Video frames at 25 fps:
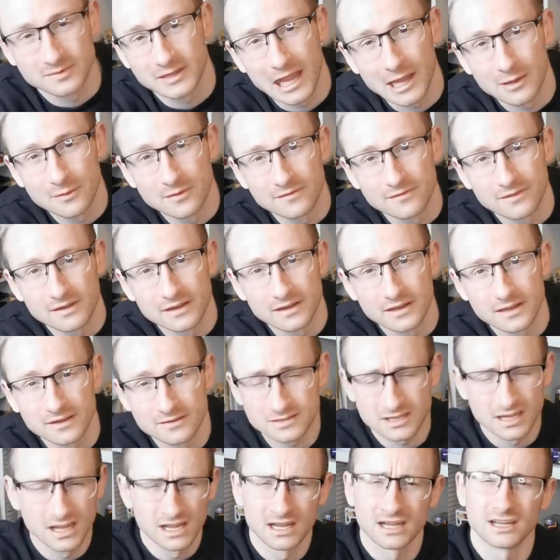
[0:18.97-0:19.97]
some gaming
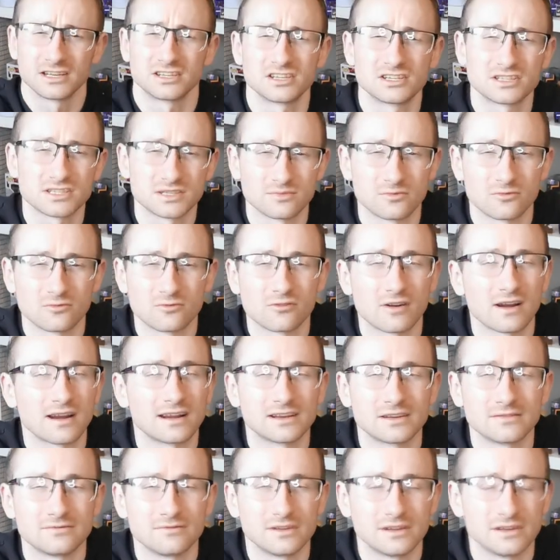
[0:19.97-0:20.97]
videos, just some
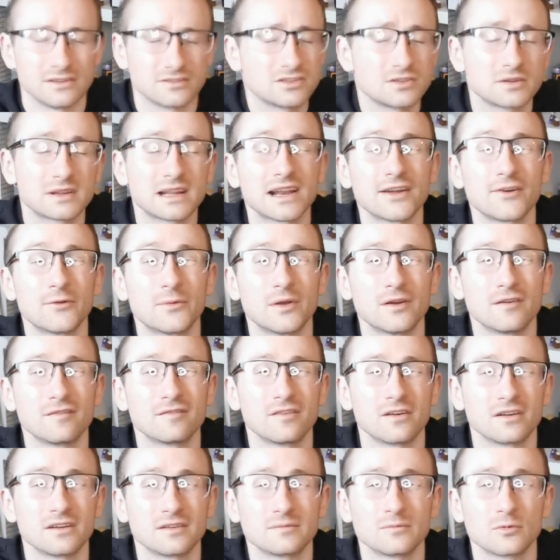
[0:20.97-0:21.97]
random videos. You can have a bit of
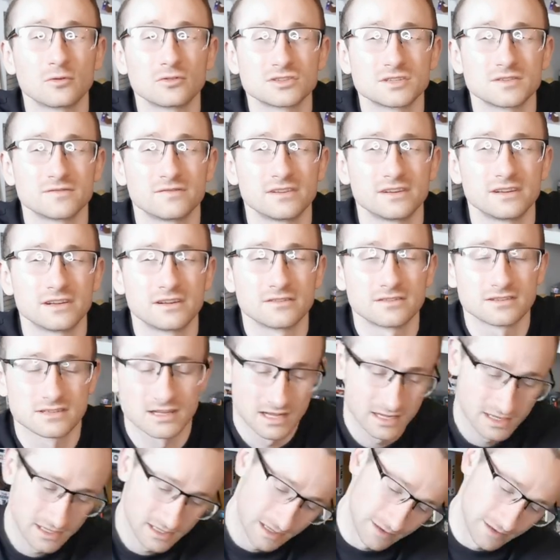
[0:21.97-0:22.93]
fun and watch some videos.